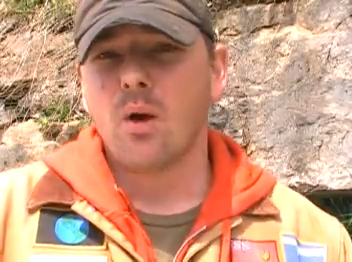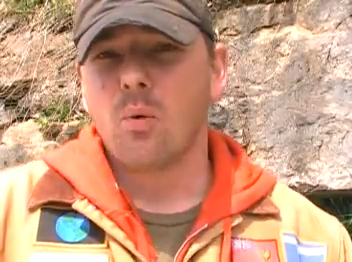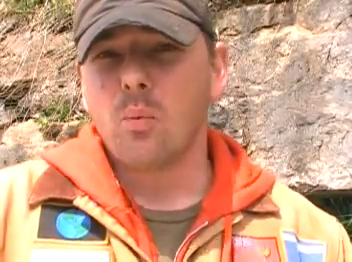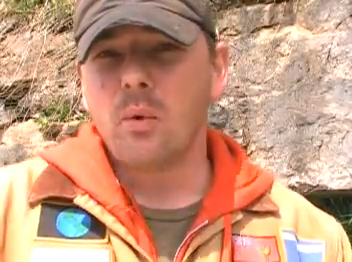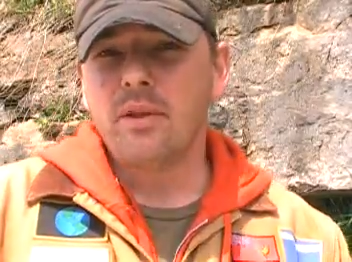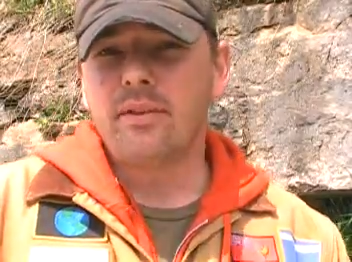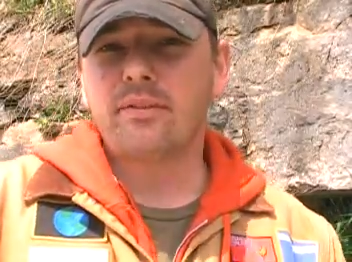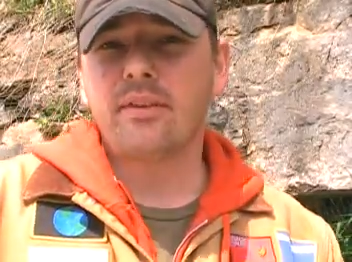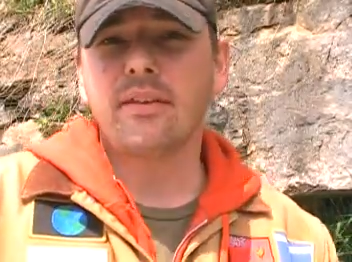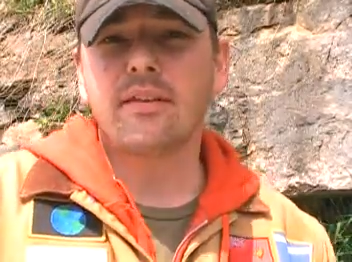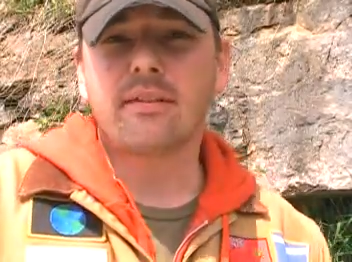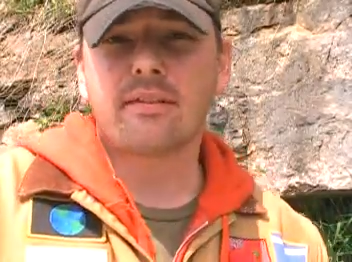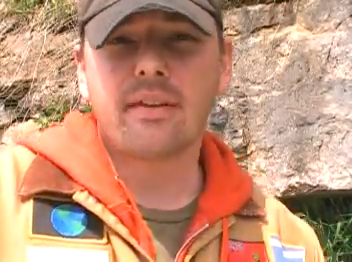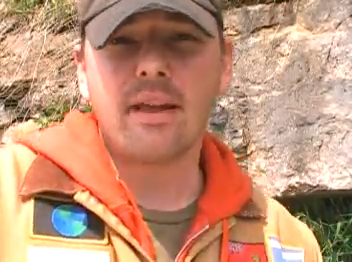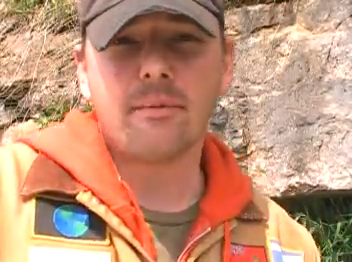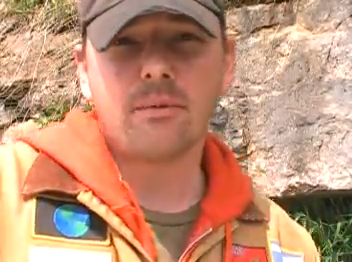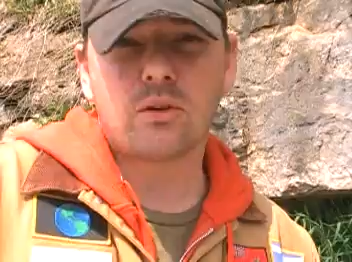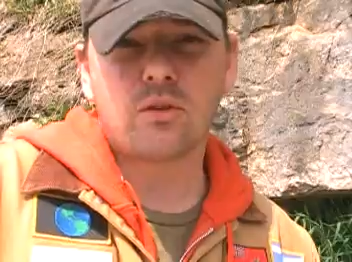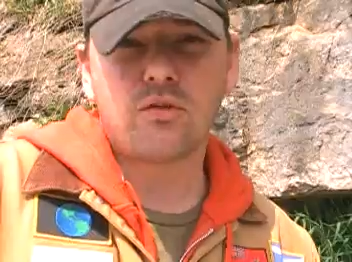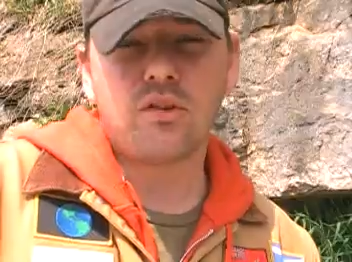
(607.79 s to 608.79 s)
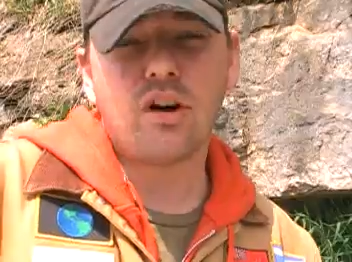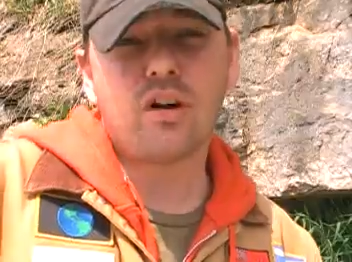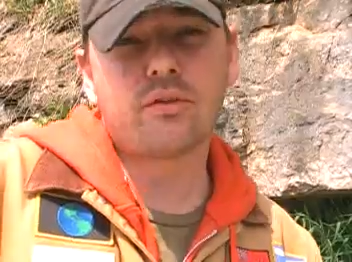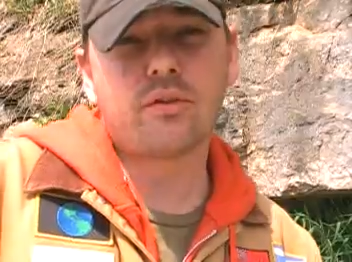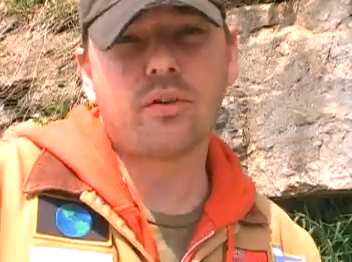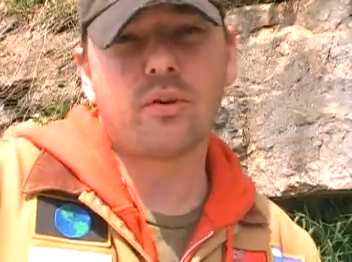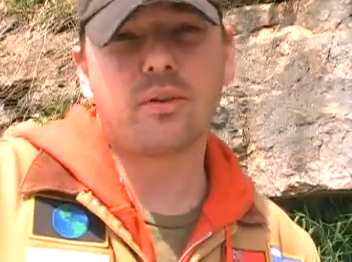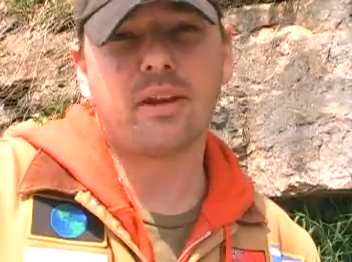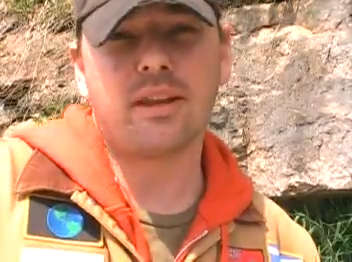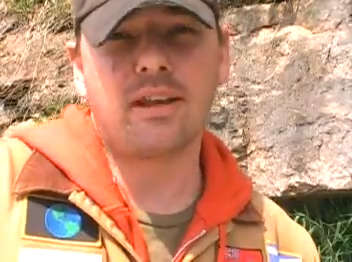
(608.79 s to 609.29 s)
we see the Sandwich Fault
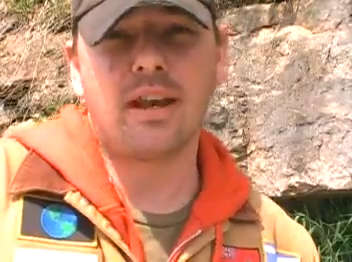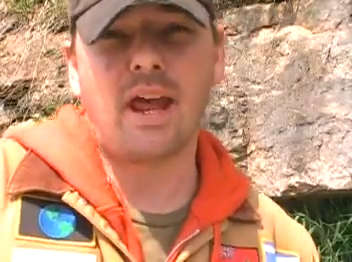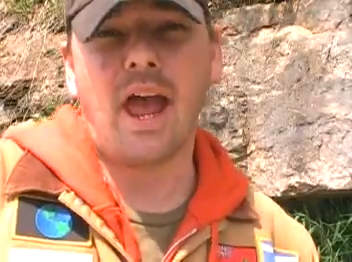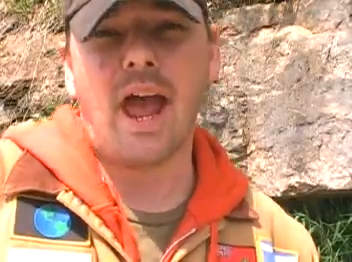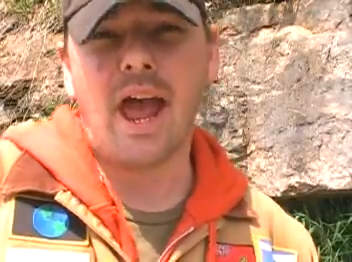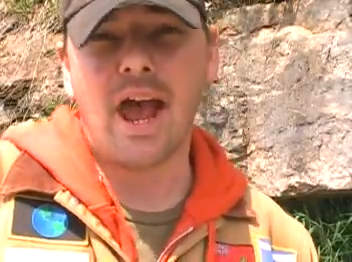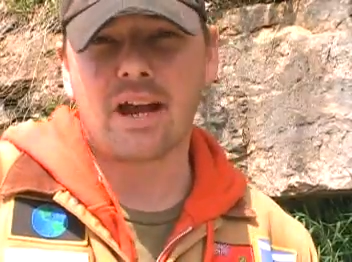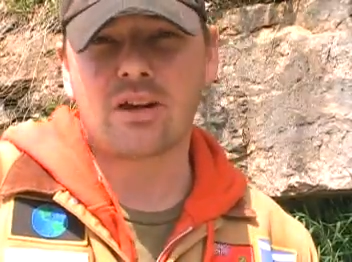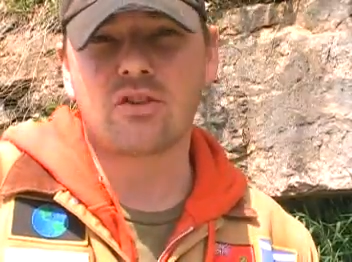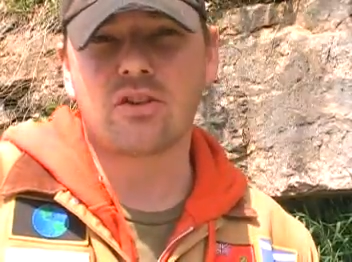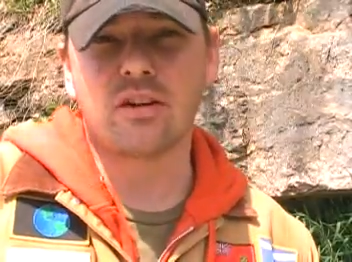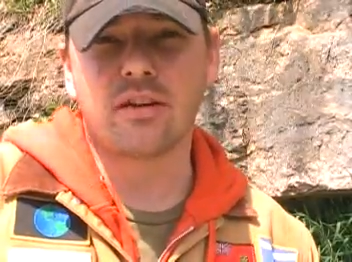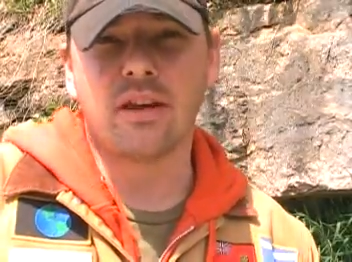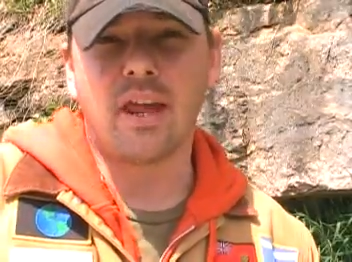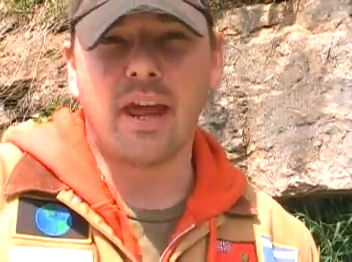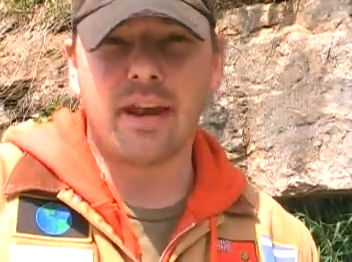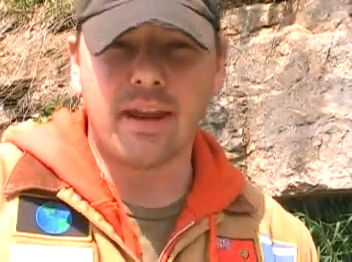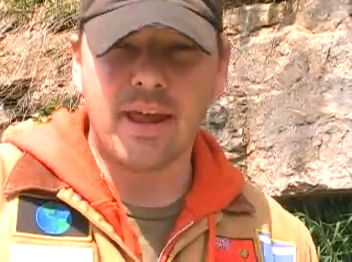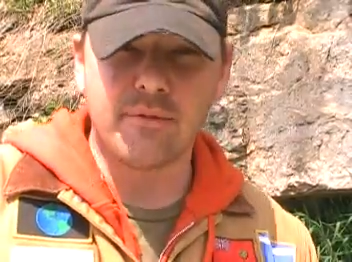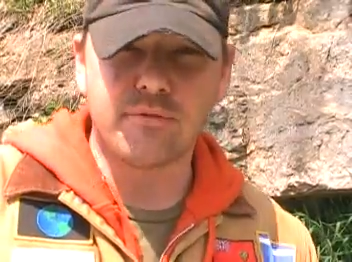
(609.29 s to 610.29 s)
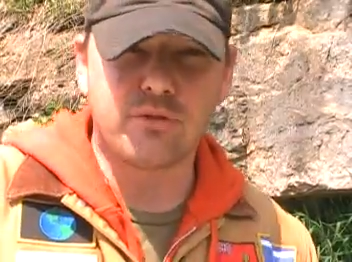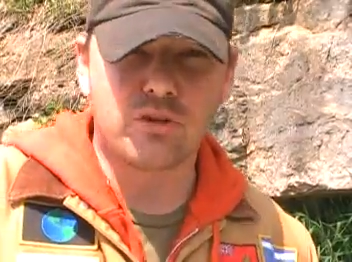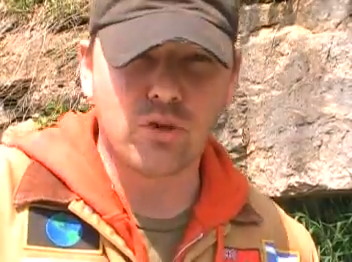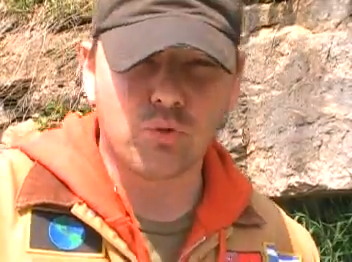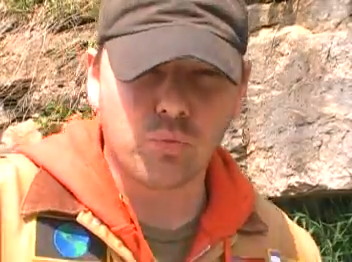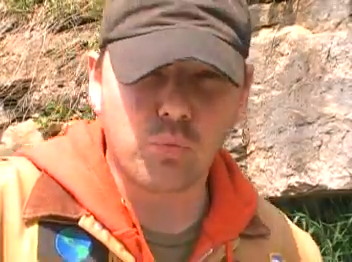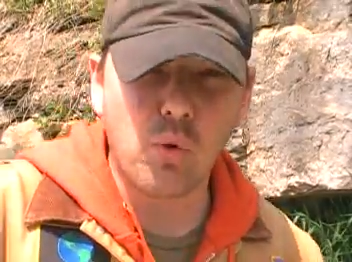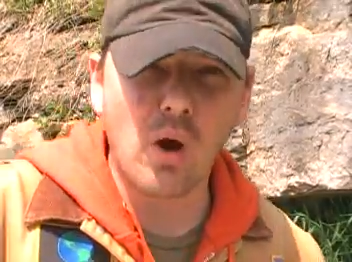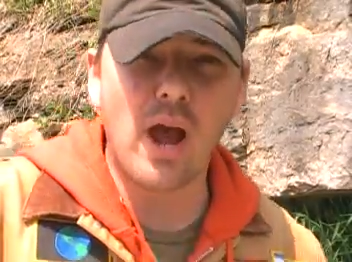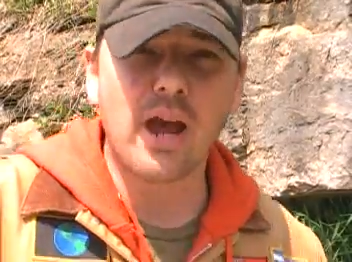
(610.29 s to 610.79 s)
Zone in action and have
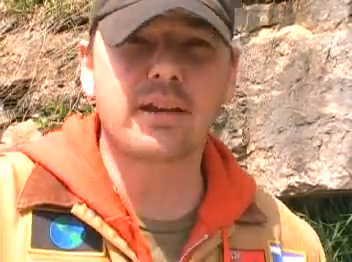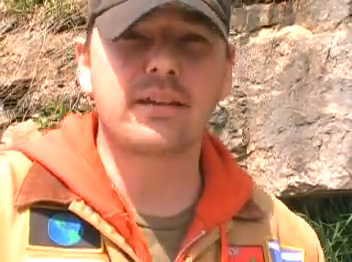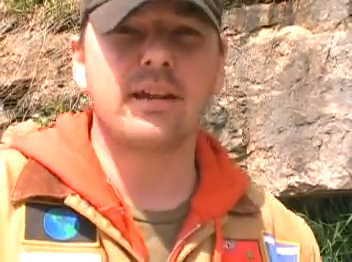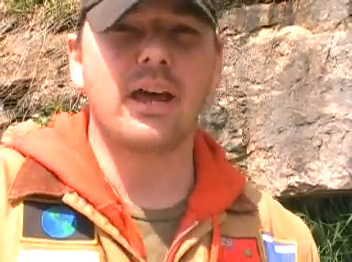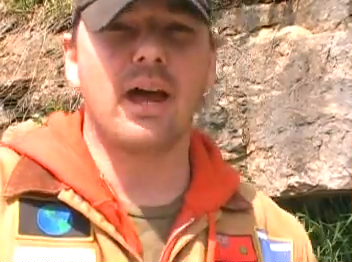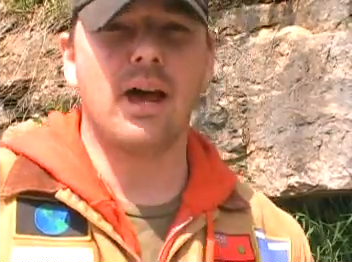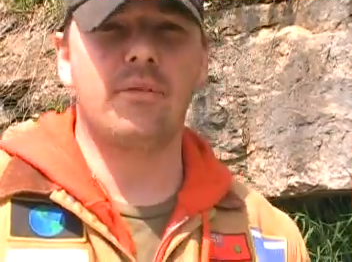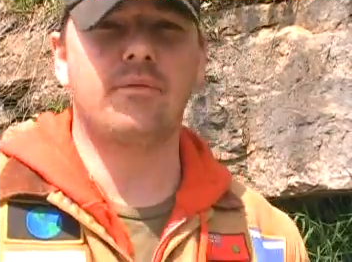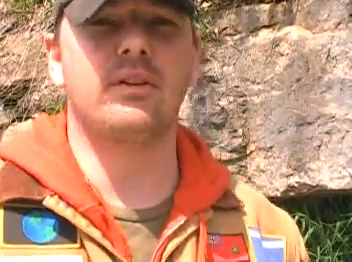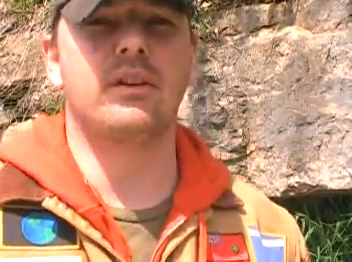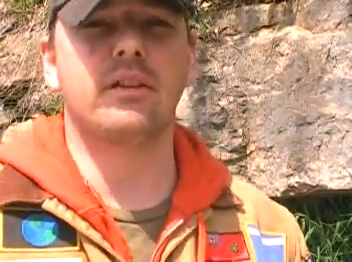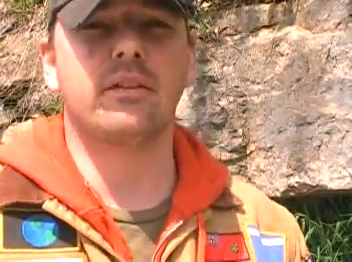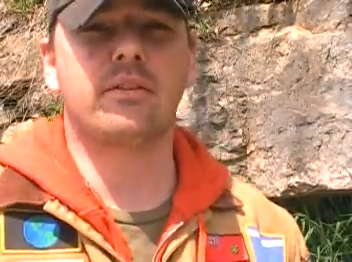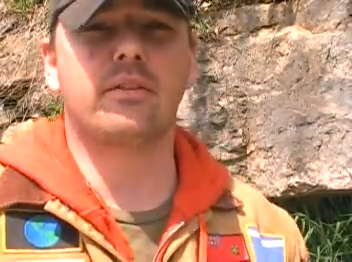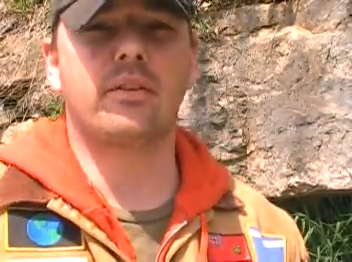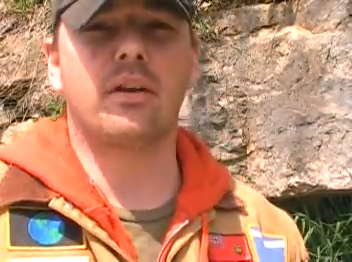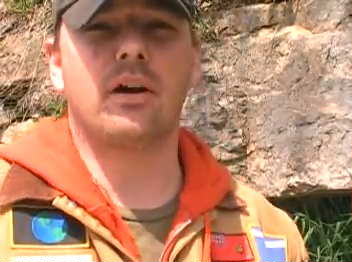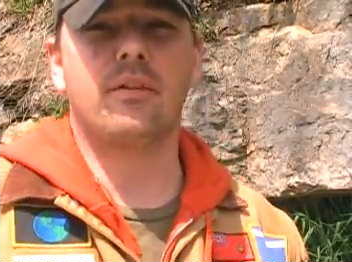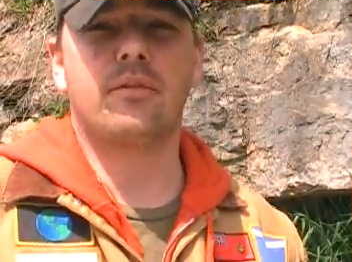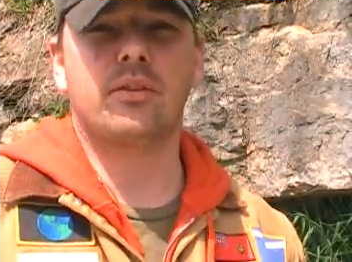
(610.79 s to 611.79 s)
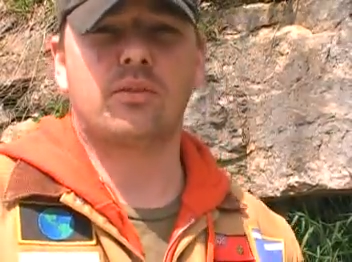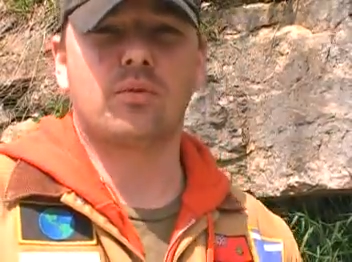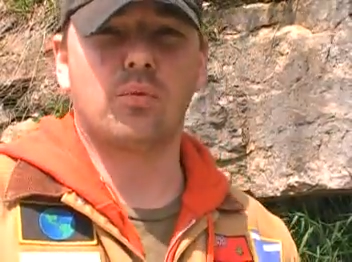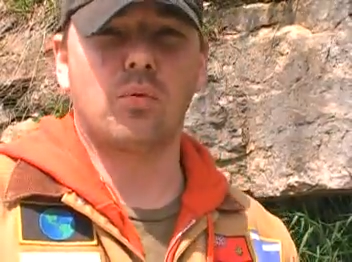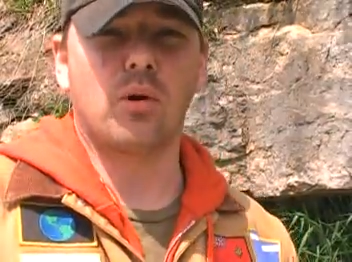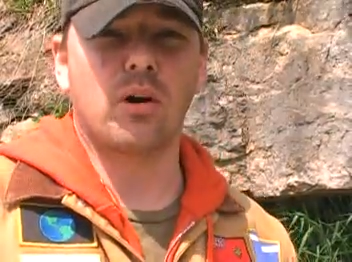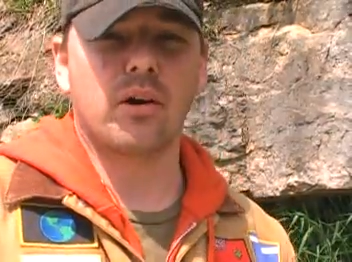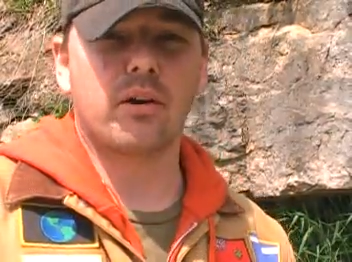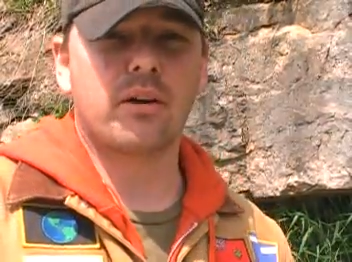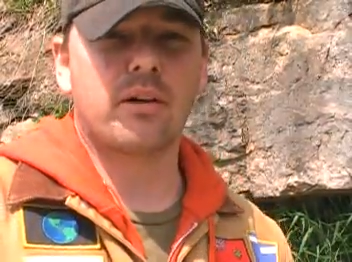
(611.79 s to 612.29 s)
direct evidence of its
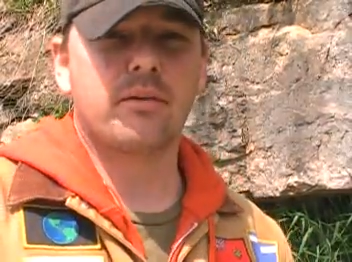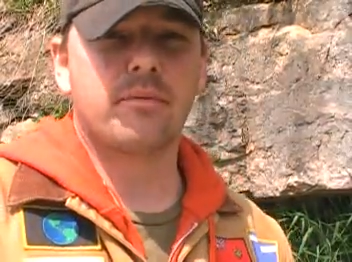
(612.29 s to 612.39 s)
work.